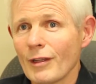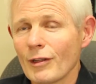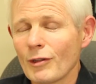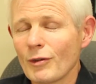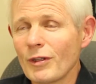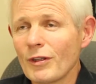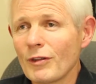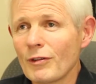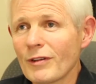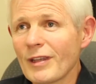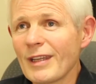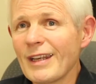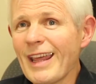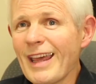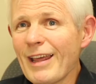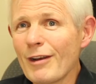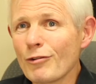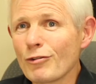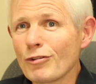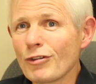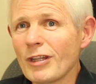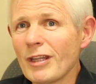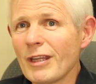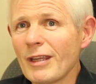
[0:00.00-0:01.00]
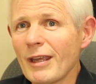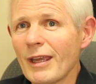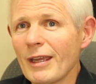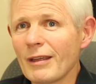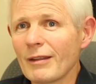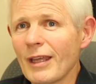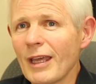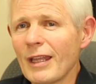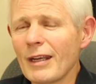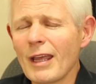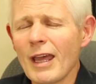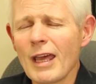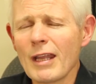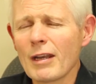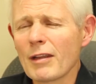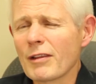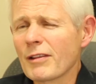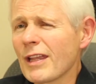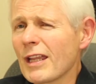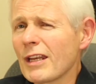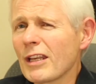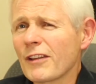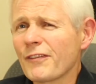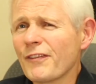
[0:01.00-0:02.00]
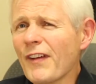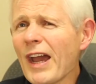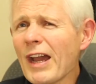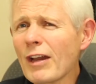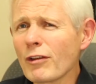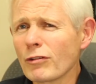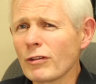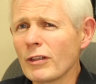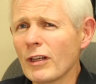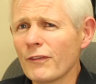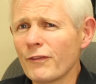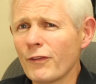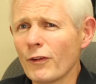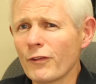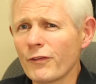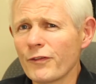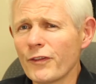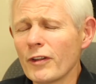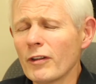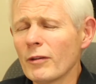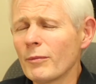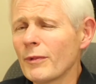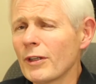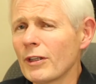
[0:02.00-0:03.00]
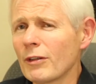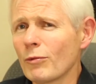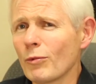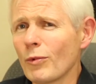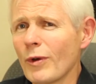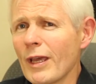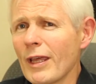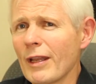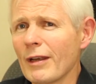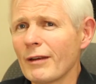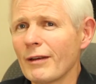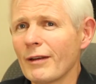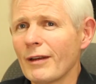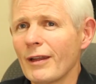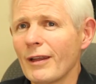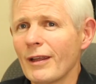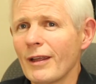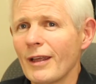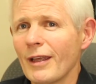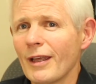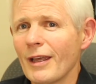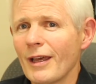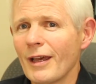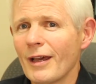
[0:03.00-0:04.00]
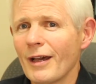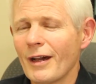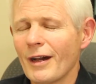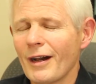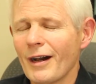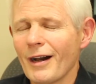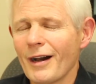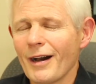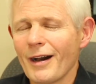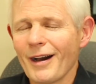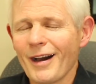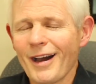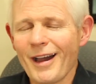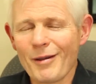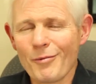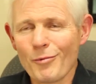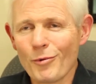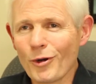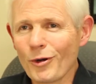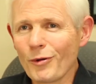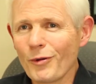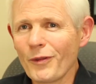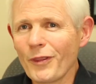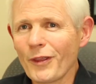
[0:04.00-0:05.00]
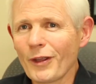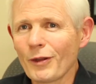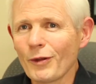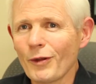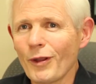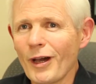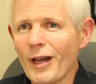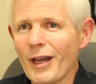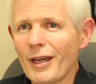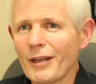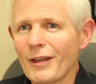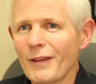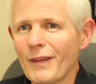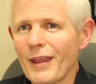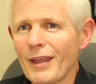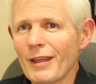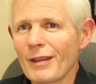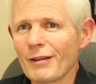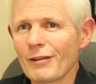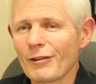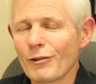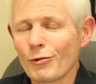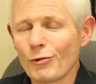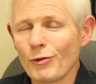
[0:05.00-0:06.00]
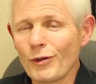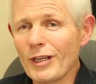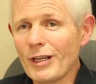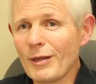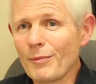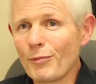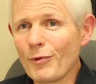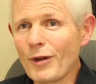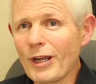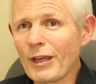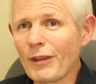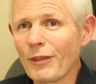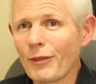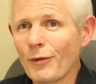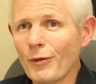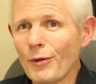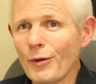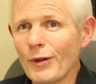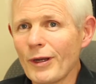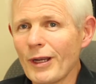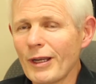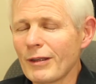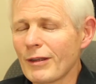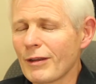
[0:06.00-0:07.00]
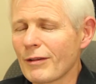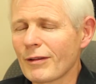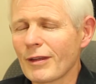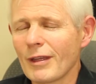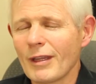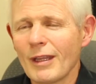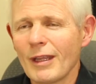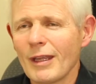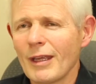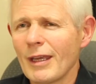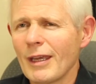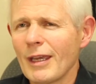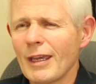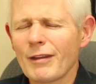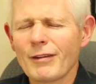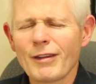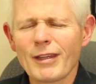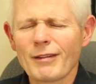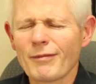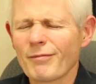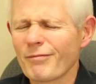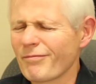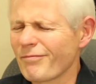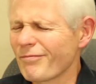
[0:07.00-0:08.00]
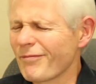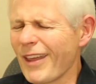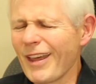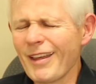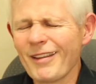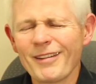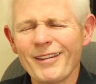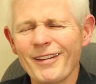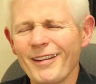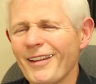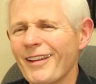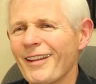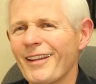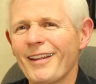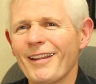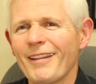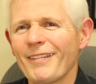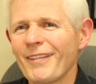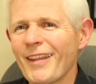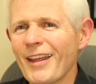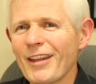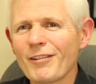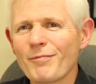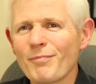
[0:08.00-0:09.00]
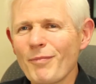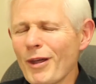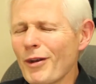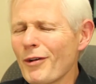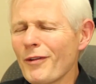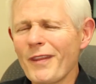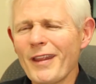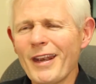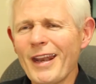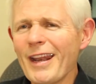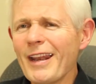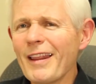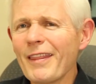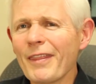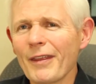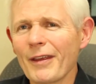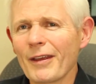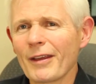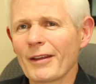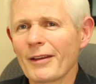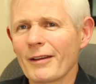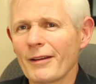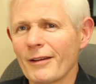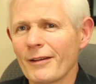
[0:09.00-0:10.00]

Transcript: So there's an energy and a satisfaction, a fulfillment when I work with a client and they create a breakthrough, and it's like, that's better than anything.